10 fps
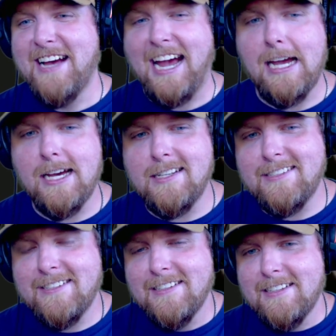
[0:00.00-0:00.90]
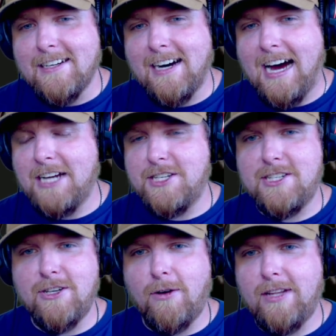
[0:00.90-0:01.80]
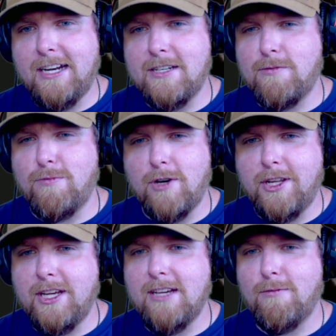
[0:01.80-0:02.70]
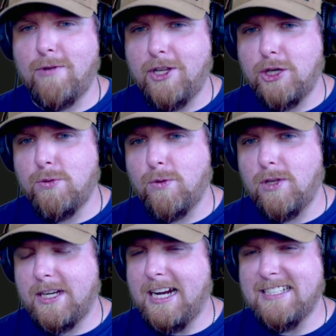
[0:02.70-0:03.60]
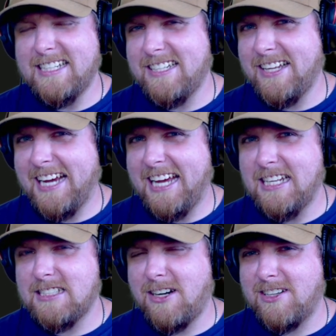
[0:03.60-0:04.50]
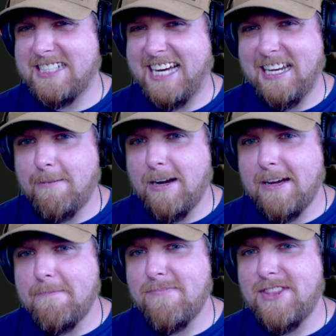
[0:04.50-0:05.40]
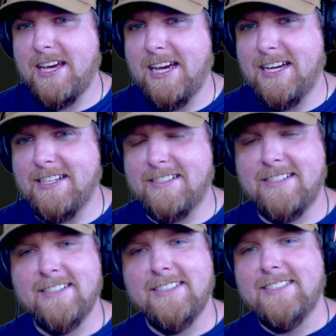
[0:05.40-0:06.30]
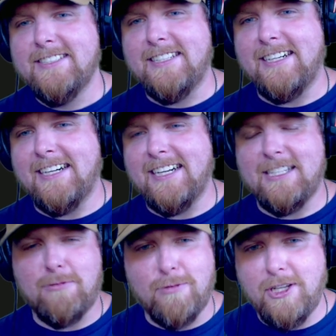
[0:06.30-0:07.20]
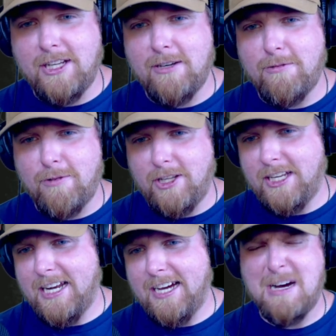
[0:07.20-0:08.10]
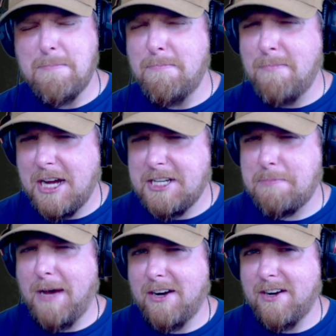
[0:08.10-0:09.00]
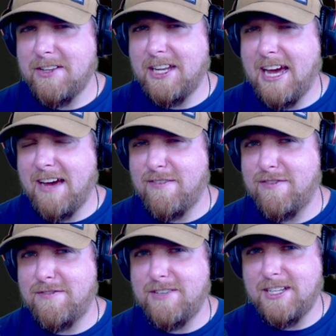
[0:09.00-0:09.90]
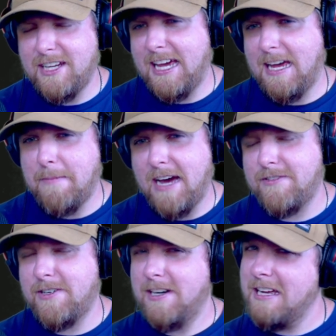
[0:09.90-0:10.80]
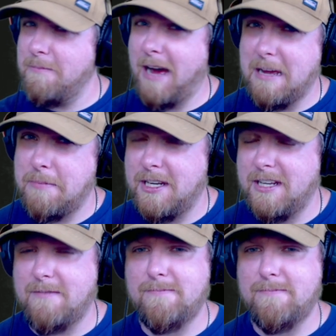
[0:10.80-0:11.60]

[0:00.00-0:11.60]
And I just know that it's really, really cool looking. I tend to like 80s cars anyway, and it's really, really nice. Much better than the F50 that came after, in my opinion.